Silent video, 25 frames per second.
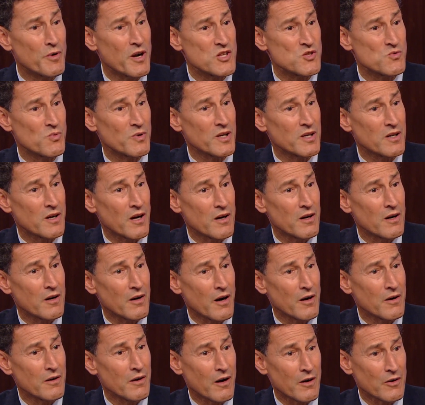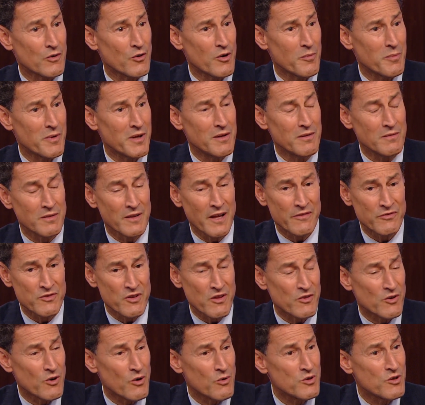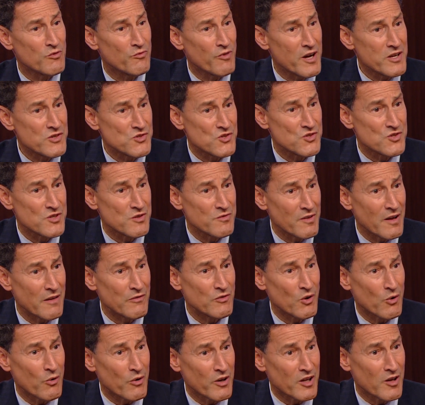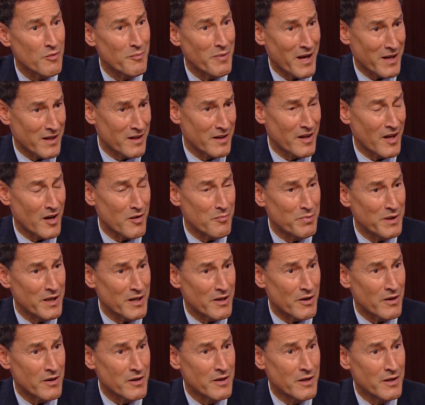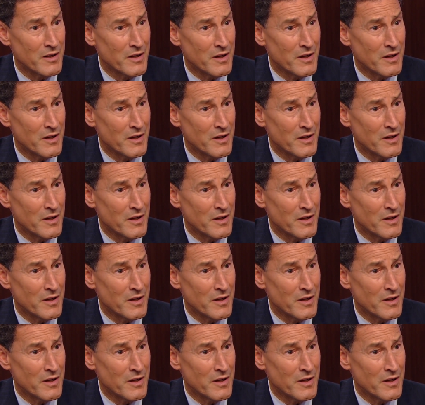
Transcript: Brunswick are going to be left to their own devices if they have to go to Quebec and get a beer.